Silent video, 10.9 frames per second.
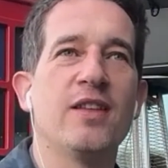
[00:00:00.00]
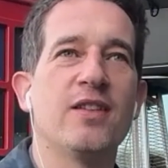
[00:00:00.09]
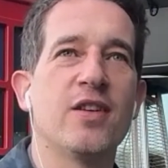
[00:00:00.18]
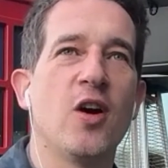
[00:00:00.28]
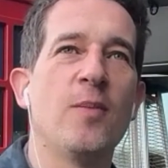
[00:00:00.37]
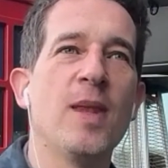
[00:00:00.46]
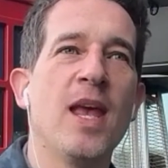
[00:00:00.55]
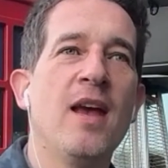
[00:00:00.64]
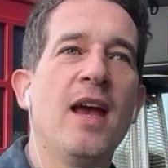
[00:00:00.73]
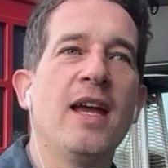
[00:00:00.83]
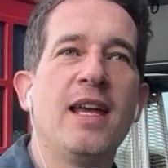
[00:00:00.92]
And so,
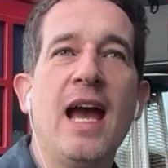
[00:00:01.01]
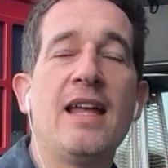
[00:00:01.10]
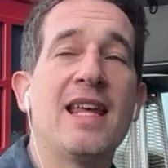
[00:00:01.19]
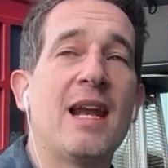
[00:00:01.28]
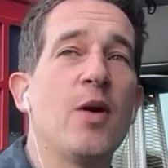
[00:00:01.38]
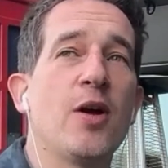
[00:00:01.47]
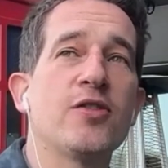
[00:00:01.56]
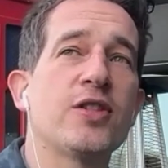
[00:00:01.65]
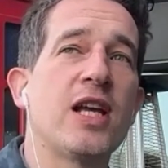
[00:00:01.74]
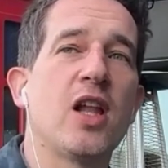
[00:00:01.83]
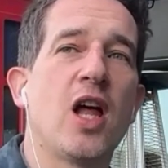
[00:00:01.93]
yeah, and then I would also
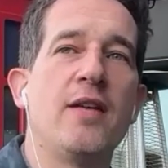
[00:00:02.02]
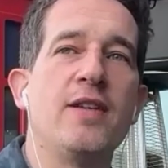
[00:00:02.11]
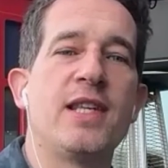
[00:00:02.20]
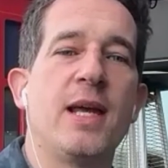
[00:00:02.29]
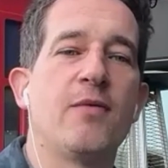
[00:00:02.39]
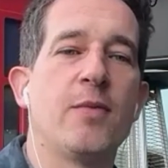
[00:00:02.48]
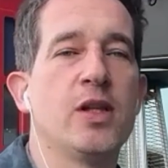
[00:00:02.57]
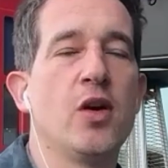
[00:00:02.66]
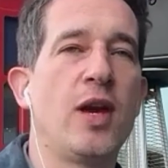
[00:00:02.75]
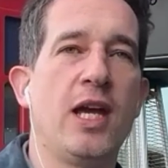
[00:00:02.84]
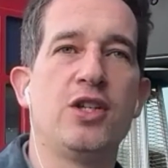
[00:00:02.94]
say a lot of it stemmed from the
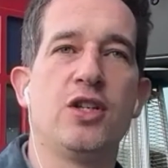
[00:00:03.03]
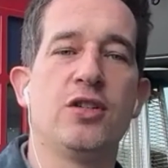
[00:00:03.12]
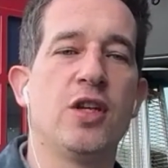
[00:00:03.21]
locations.